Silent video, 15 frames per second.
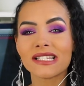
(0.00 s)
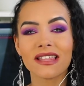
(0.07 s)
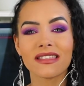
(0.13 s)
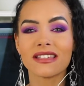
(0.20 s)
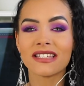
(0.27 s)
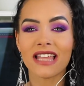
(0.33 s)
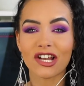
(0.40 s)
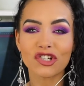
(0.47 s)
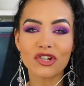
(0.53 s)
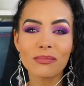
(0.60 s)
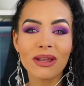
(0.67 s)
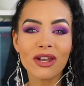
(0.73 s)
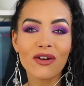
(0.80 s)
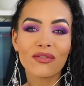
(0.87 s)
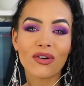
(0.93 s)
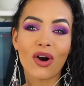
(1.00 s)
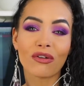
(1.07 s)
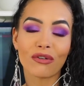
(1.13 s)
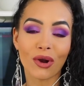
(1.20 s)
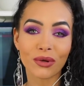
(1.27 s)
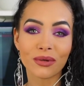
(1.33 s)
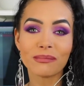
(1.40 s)
to the detriment of
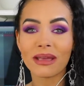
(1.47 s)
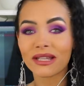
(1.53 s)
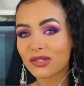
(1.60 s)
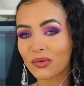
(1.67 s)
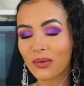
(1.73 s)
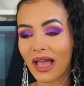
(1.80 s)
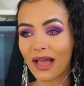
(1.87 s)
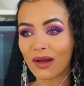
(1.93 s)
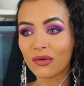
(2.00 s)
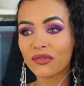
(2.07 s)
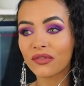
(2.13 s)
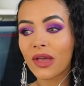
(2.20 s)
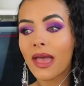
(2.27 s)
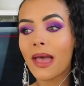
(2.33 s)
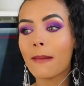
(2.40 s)
our own mental health